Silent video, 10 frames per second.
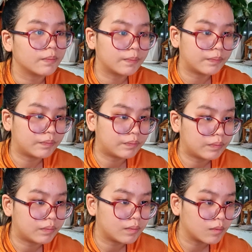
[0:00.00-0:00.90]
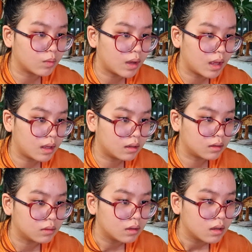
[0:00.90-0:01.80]

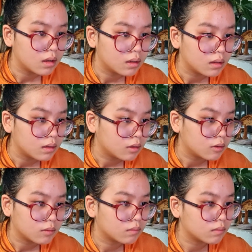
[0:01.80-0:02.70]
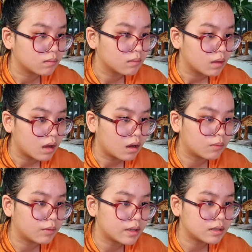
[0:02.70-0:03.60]
well, a hall
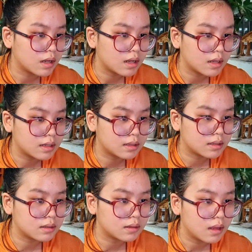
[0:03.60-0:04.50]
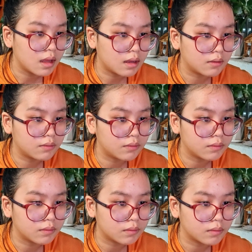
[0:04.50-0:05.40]
resident is F.
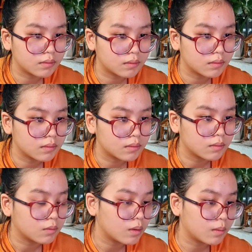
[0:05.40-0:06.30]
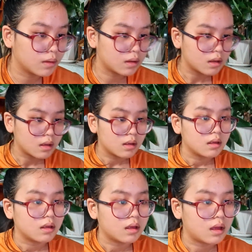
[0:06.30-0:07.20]
Wait,
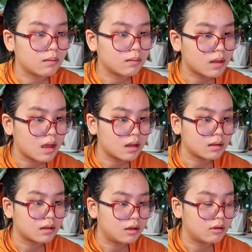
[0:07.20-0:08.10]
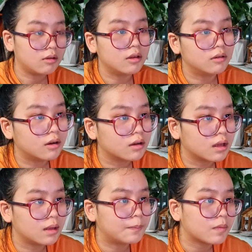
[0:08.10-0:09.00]
I'm getting the Lulu. Okay.